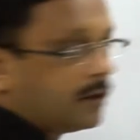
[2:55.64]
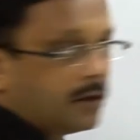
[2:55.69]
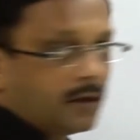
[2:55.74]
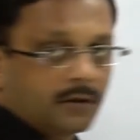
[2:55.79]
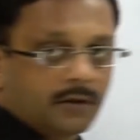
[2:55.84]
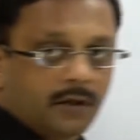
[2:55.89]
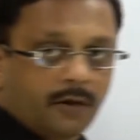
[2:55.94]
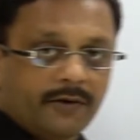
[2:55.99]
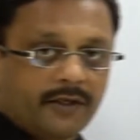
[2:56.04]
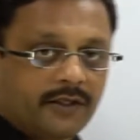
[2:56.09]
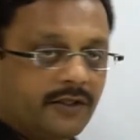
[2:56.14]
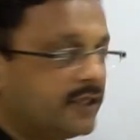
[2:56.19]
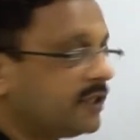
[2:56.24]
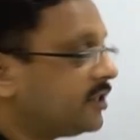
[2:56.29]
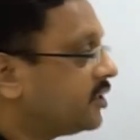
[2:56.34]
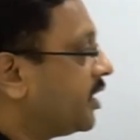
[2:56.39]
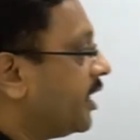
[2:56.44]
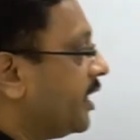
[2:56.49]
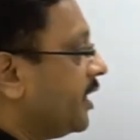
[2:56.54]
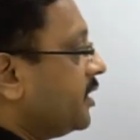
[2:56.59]
Now in
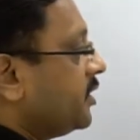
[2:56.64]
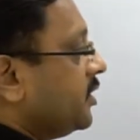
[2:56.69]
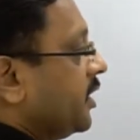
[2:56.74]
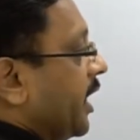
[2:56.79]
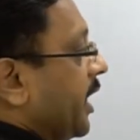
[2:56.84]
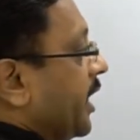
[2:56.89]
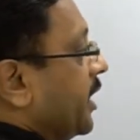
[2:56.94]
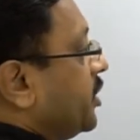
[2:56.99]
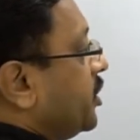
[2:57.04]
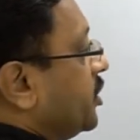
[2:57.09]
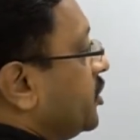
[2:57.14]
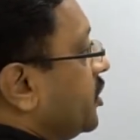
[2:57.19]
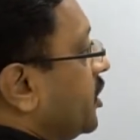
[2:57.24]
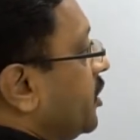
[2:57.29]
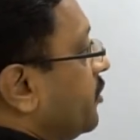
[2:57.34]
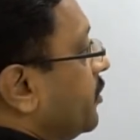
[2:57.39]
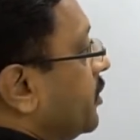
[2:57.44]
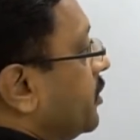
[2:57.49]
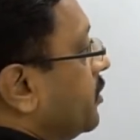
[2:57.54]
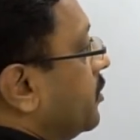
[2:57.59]
this case h is
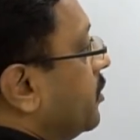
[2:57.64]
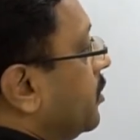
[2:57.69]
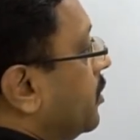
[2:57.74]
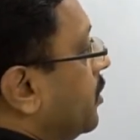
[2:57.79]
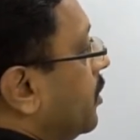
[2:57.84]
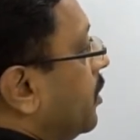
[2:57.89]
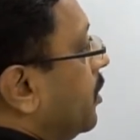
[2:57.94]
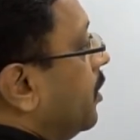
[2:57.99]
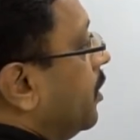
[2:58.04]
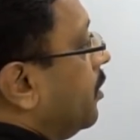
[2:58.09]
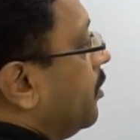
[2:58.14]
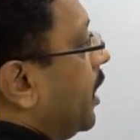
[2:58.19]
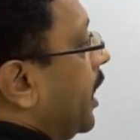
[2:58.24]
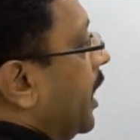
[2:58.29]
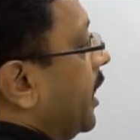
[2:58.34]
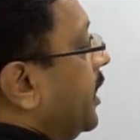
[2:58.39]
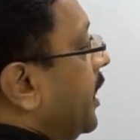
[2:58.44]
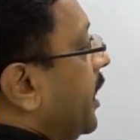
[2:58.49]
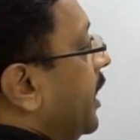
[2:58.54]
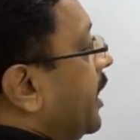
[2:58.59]
given
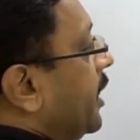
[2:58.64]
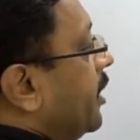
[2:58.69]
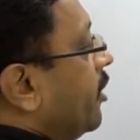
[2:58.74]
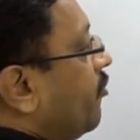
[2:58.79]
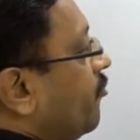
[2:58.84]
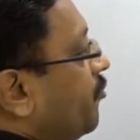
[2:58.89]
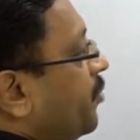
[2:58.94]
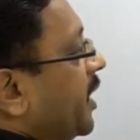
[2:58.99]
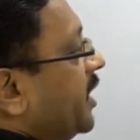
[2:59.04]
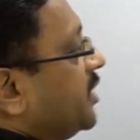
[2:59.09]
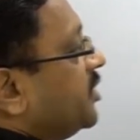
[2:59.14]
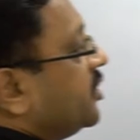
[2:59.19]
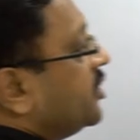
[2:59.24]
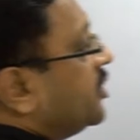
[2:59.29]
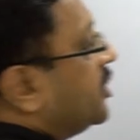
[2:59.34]
and area of base is